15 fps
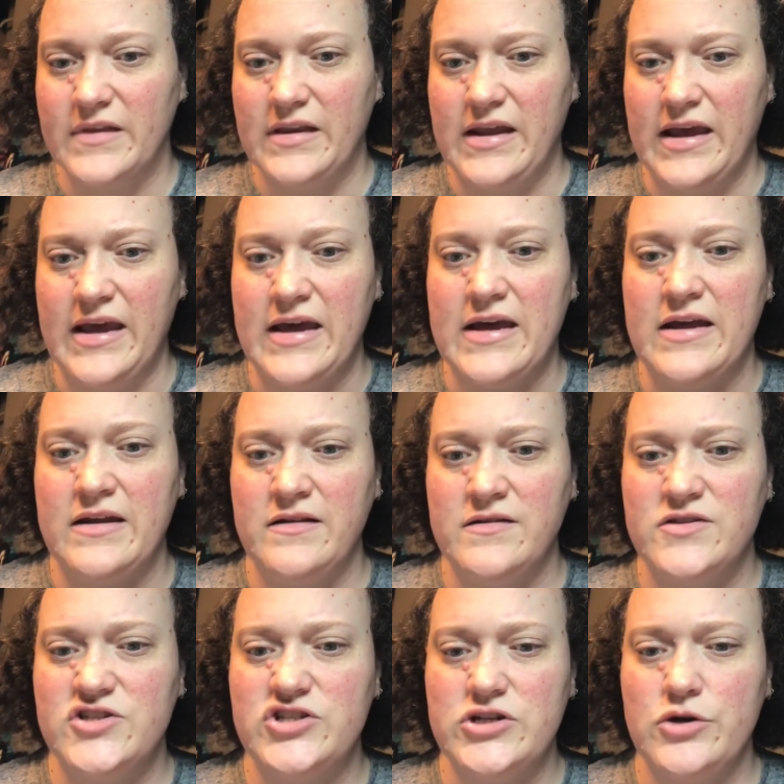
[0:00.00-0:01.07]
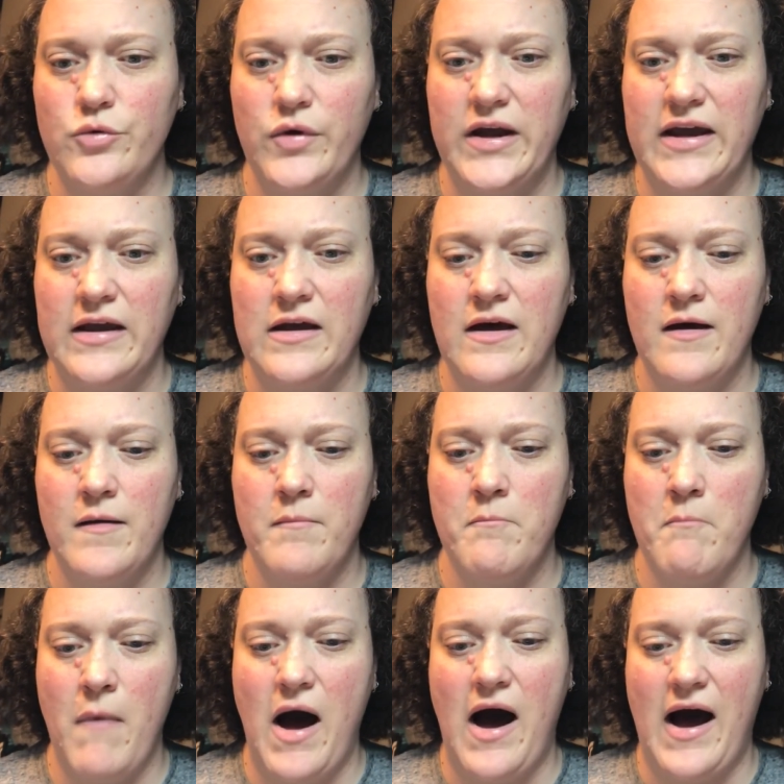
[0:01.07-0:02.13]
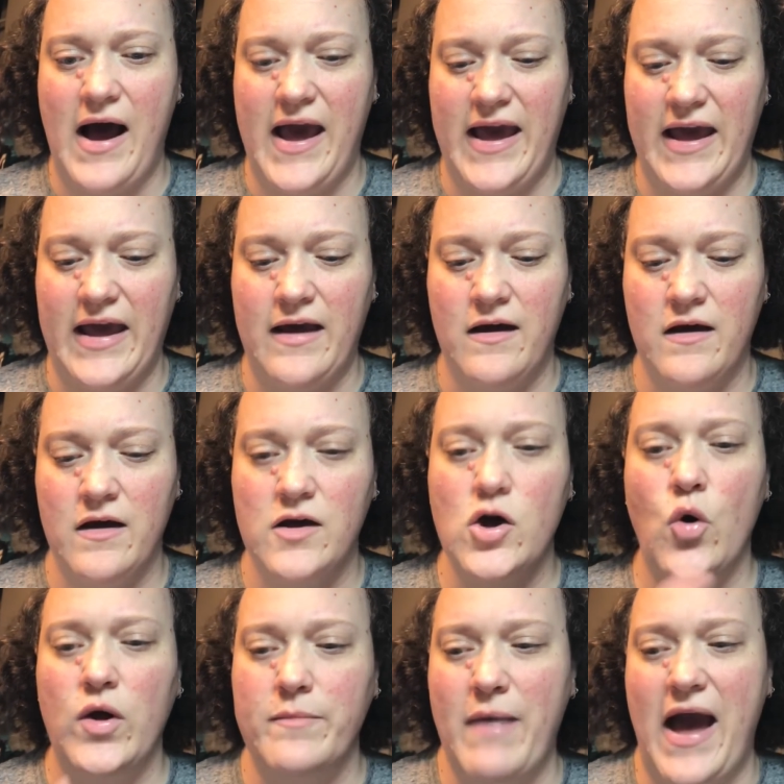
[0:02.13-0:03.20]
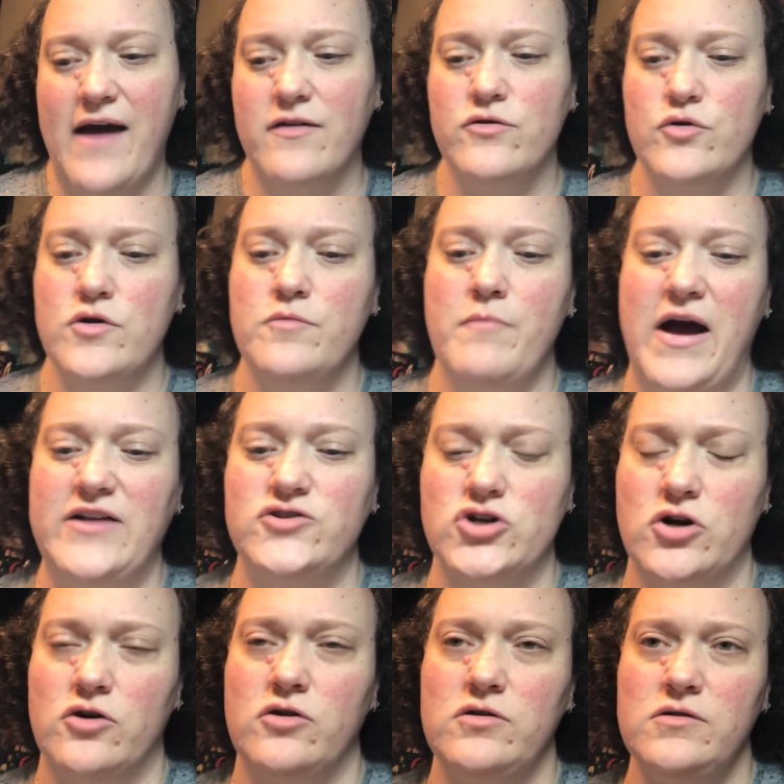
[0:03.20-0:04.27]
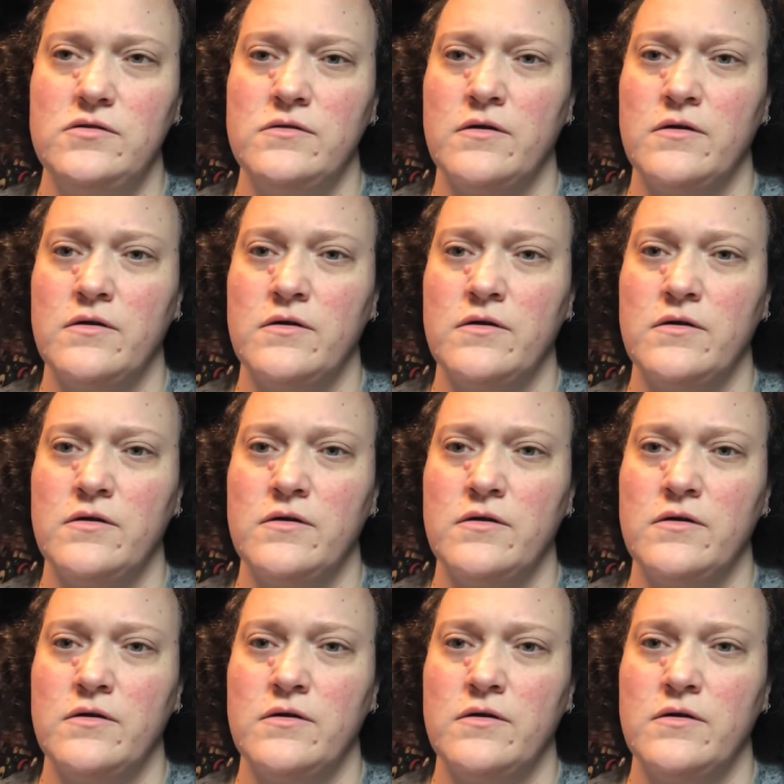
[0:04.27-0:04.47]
In doing my, going back through my journal